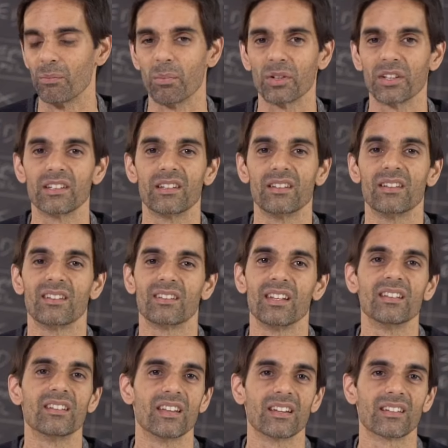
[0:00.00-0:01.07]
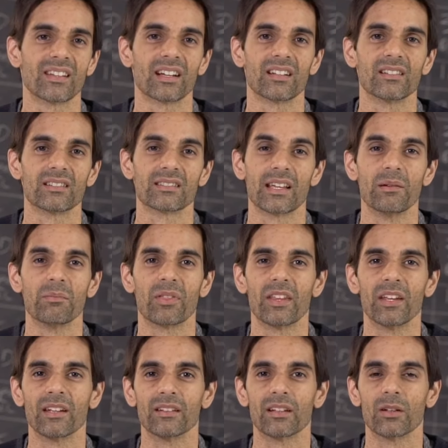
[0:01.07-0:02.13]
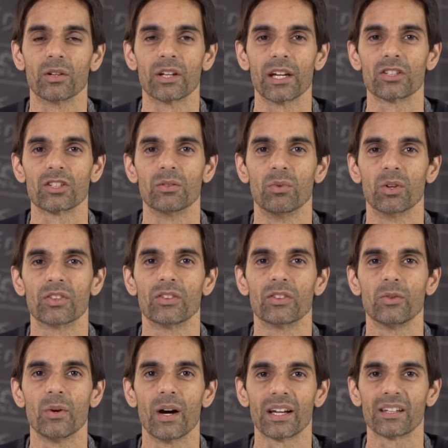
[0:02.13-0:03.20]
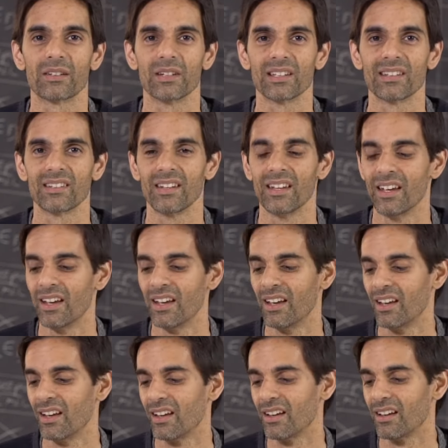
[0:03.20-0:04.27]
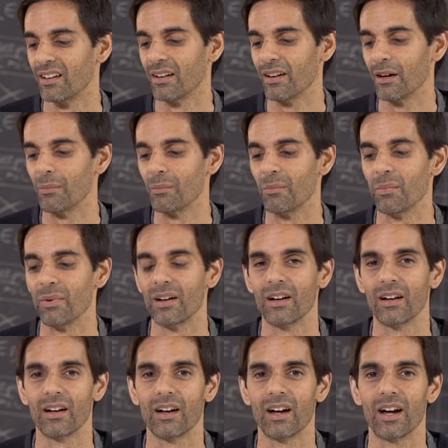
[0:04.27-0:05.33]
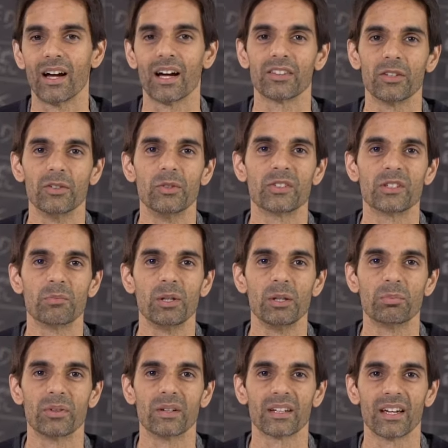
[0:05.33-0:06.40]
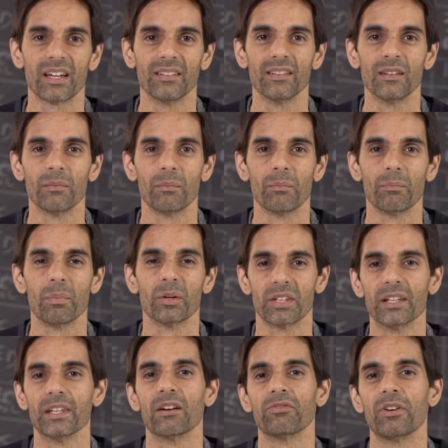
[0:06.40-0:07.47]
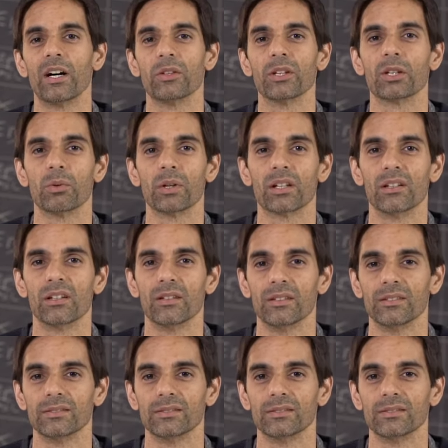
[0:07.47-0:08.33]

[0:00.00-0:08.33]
but it did exactly the same thing. The location wasn't too accurate. I had to use the beeper again, but then I found it quickly.